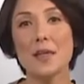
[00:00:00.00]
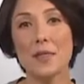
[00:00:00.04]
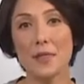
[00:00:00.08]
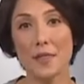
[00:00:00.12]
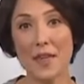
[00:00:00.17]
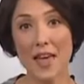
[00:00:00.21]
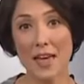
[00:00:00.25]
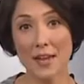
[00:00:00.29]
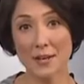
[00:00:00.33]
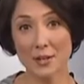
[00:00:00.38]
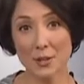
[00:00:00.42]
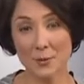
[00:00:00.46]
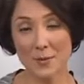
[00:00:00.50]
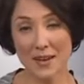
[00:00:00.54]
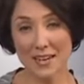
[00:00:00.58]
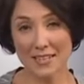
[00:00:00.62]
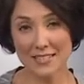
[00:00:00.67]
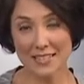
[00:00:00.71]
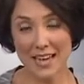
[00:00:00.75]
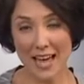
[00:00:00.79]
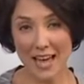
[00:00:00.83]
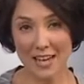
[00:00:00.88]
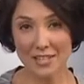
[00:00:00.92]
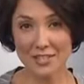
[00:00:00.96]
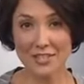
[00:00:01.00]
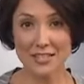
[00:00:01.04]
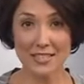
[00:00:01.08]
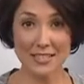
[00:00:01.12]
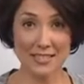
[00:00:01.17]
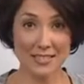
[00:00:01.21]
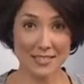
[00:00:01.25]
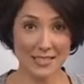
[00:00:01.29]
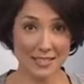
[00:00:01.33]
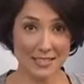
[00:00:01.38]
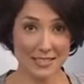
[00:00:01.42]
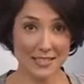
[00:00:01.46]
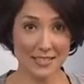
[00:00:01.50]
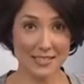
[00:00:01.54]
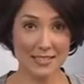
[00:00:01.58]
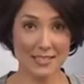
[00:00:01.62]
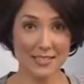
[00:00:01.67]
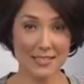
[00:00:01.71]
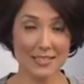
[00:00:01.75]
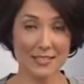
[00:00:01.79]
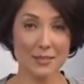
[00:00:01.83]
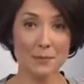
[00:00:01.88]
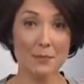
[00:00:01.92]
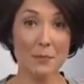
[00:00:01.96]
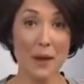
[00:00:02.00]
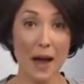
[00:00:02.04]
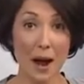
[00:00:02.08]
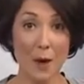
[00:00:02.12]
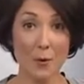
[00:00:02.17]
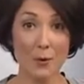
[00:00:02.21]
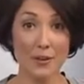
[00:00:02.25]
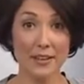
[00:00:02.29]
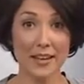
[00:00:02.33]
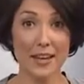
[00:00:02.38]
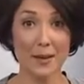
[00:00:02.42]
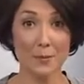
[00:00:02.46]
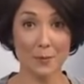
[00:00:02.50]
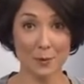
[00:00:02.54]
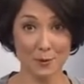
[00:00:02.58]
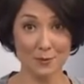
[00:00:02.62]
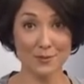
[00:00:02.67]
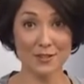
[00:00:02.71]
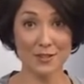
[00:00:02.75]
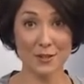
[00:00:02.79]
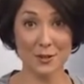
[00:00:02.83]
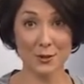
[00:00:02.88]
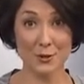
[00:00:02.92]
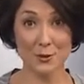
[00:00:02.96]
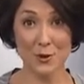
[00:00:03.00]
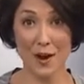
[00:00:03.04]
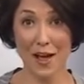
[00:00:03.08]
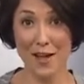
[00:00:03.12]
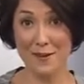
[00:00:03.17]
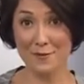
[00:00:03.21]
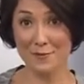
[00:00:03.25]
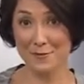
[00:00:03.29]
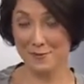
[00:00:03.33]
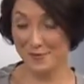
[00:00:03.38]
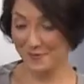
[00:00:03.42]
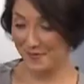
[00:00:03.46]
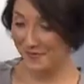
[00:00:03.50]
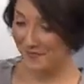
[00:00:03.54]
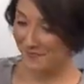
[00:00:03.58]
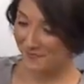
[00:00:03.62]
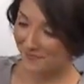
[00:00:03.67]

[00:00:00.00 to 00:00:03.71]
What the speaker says: Then you may attach the existing system power cable to the drive.